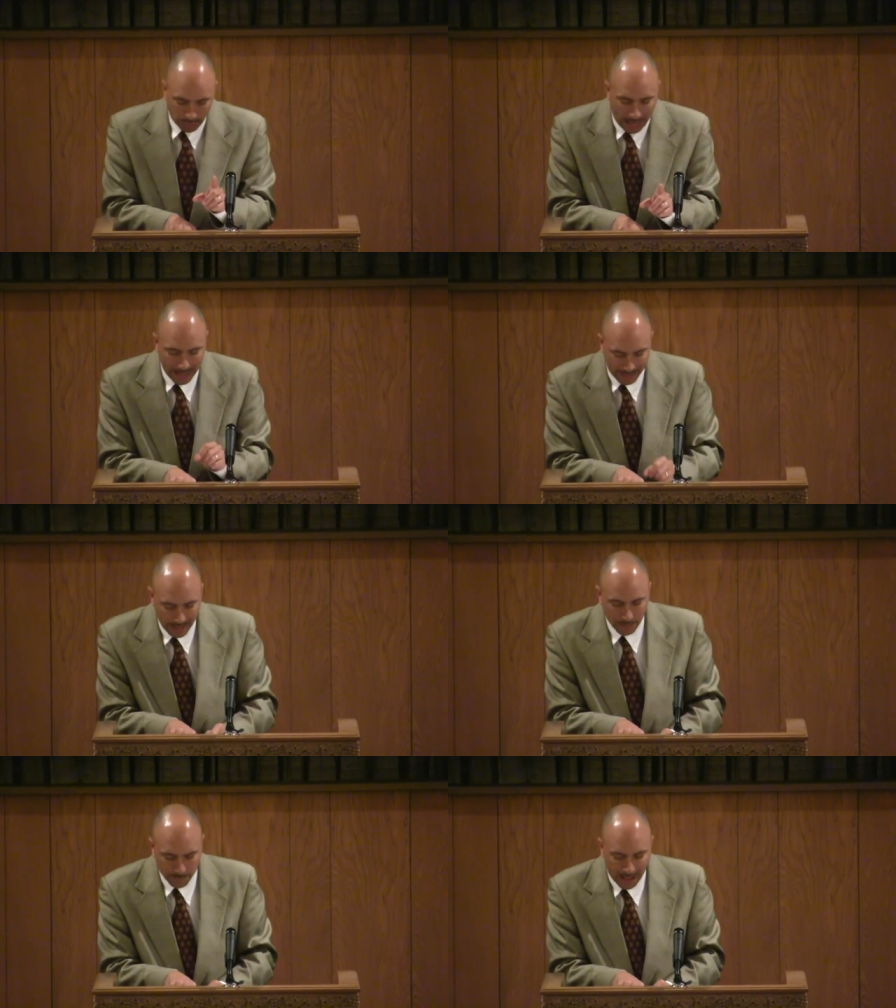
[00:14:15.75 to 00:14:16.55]
I
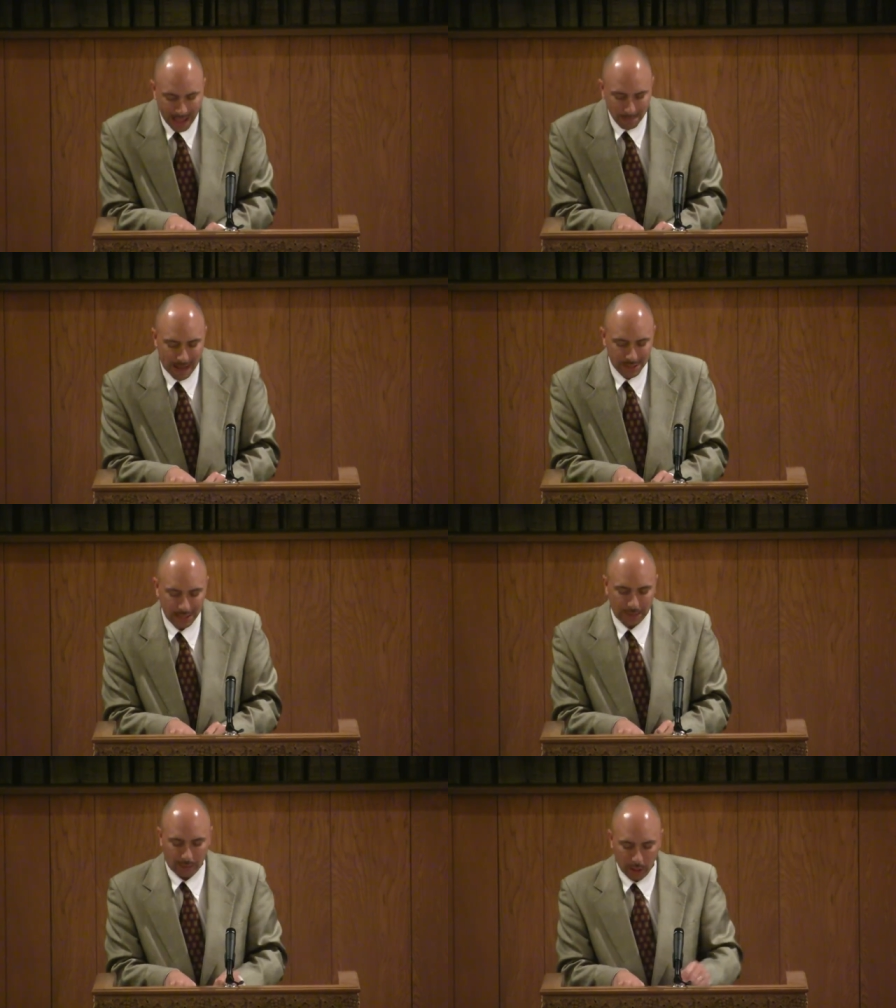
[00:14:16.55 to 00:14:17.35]
now find
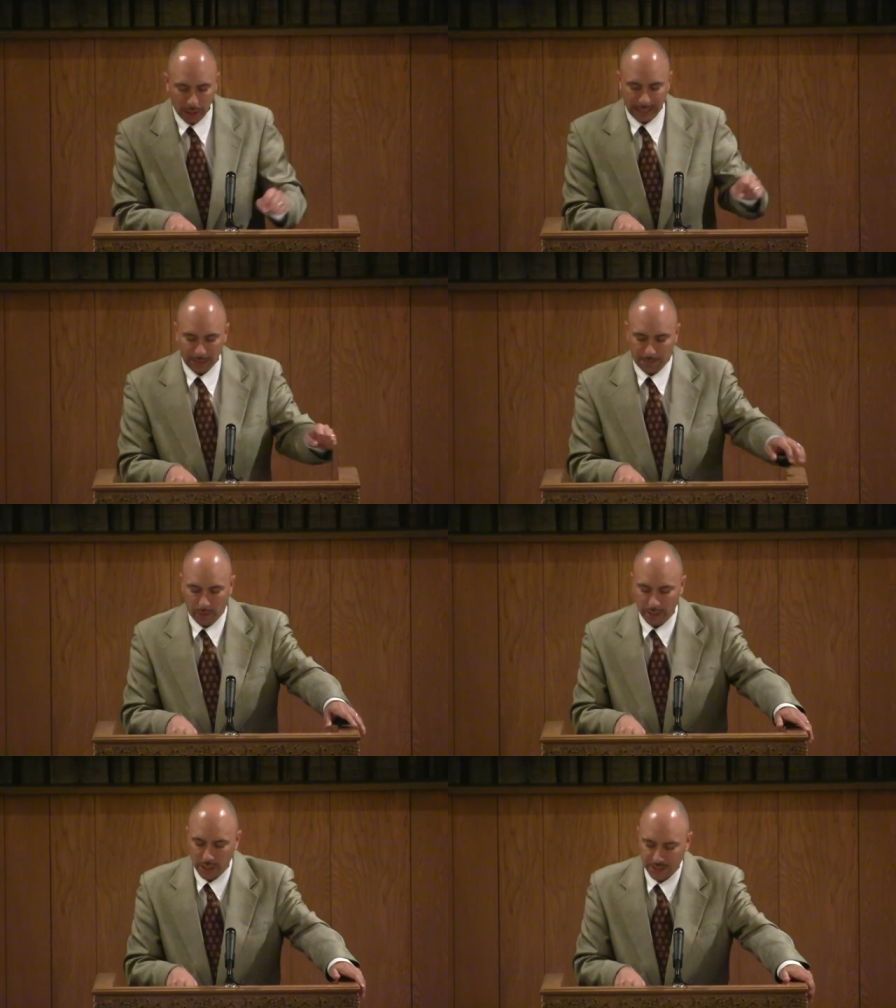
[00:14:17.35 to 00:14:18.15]
myself looking for
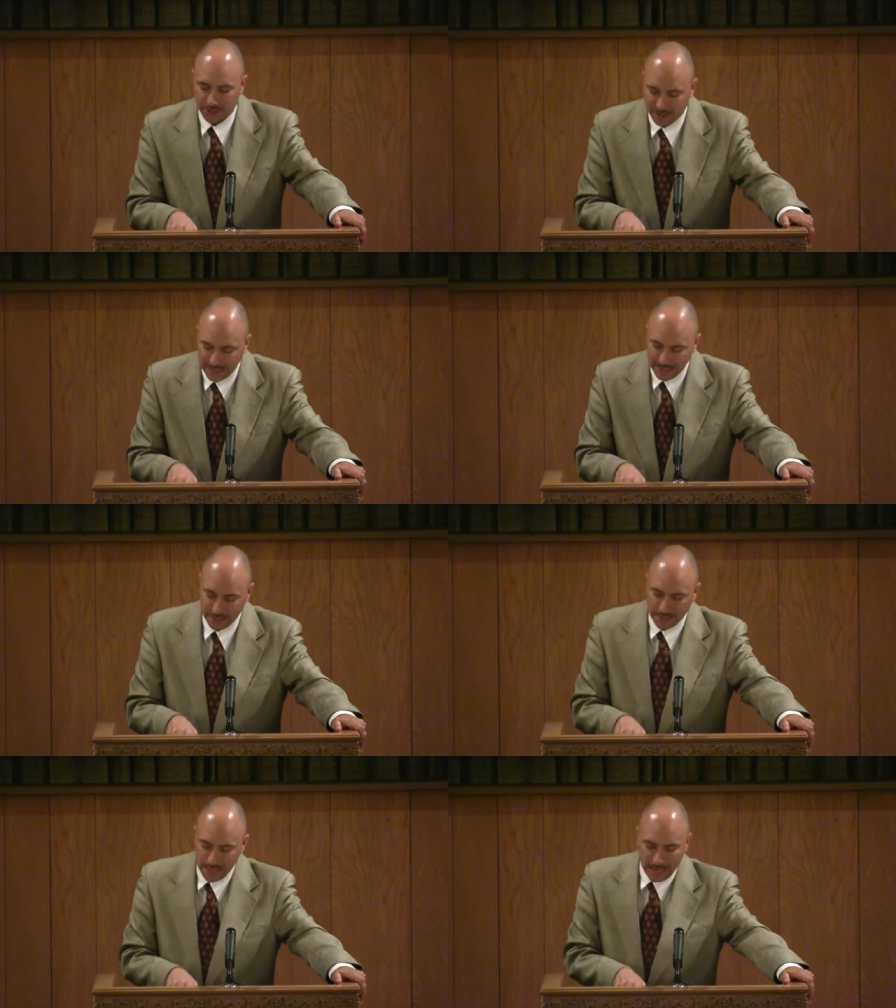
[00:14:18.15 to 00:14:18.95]
the
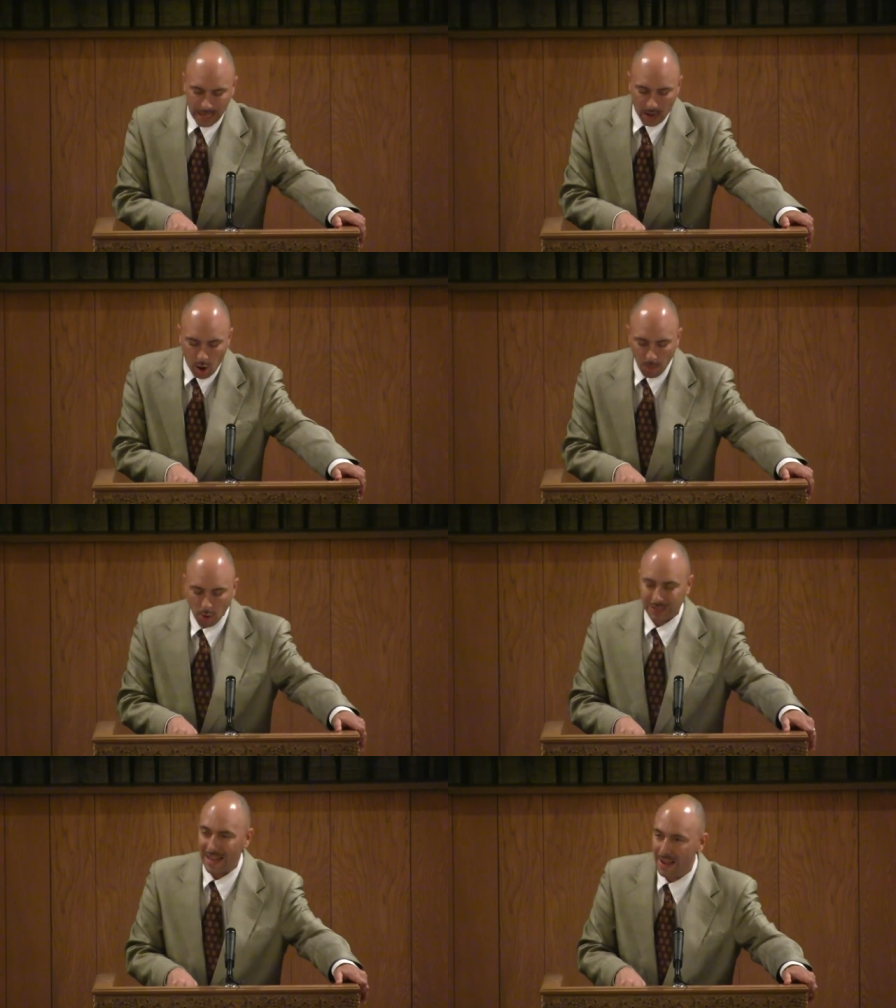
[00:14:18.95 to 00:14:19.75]
unseen in
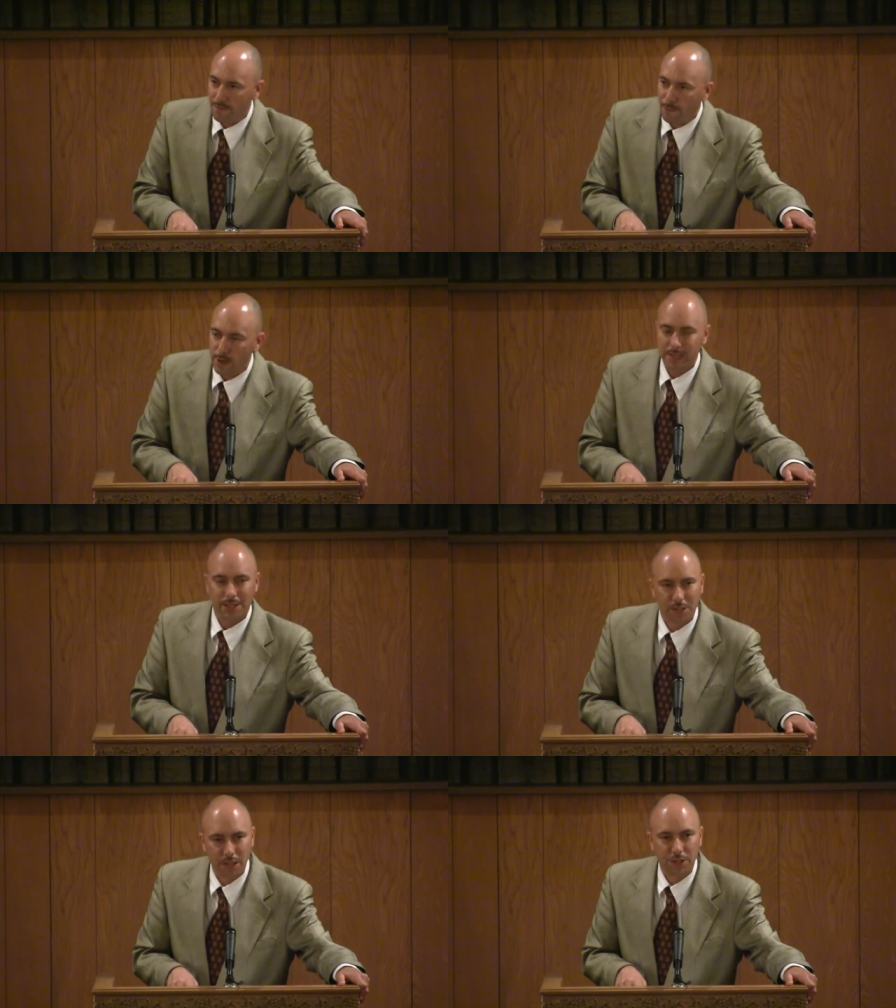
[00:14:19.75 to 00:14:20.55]
almost every
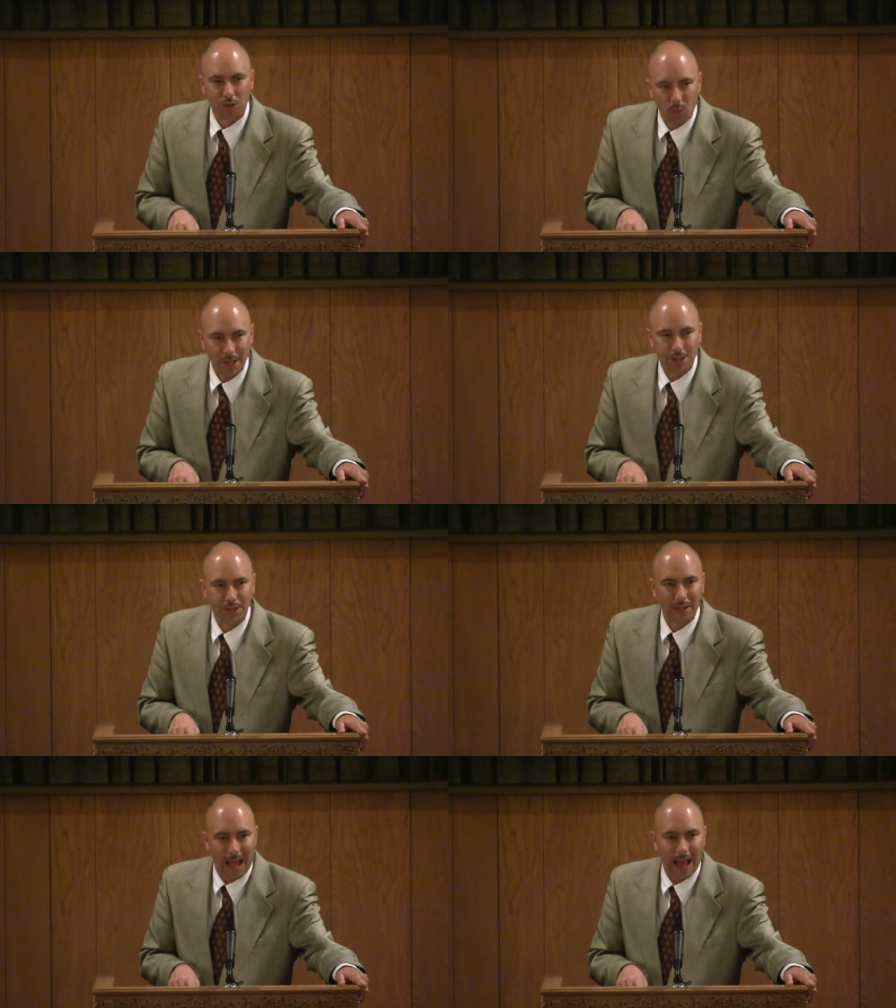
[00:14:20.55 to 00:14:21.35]

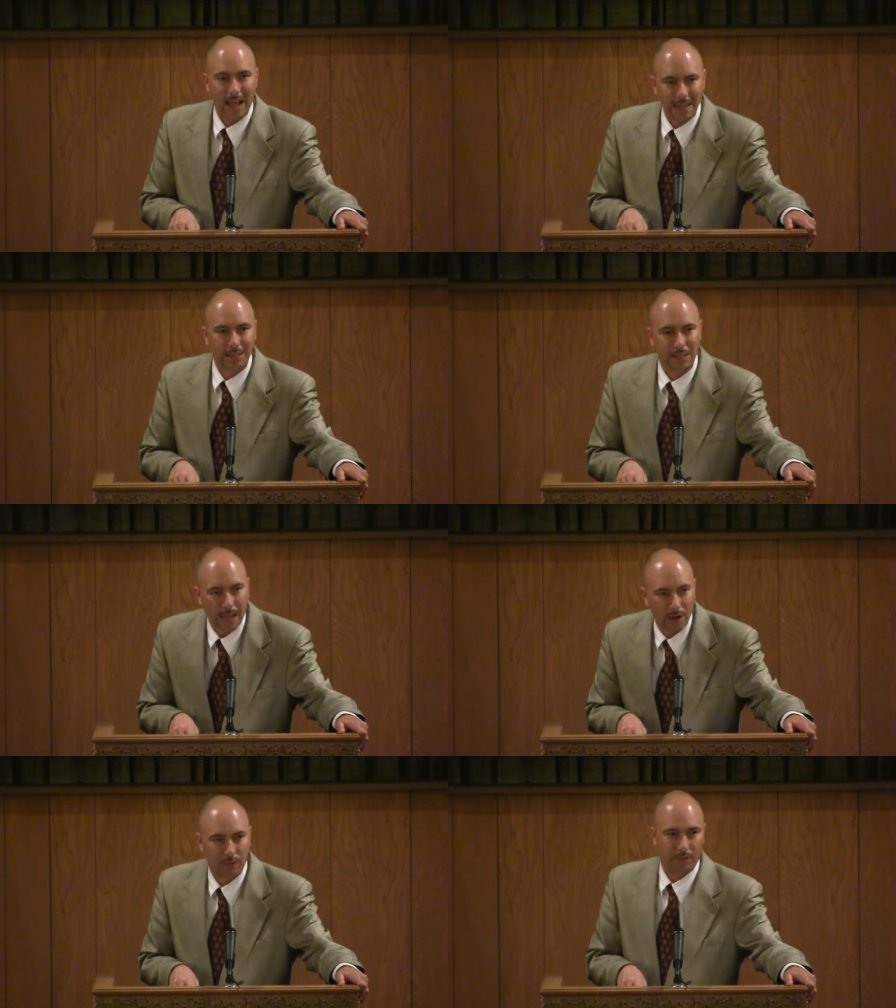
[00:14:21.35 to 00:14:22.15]
situation I
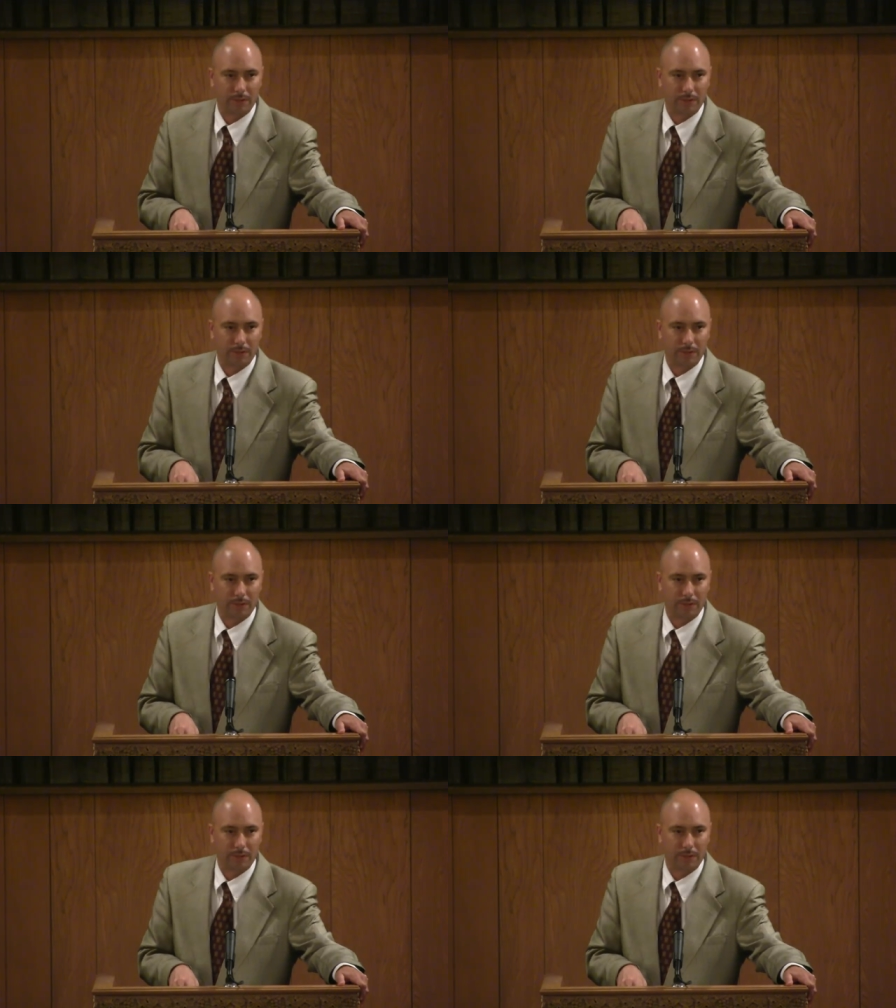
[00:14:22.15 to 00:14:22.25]
encounter.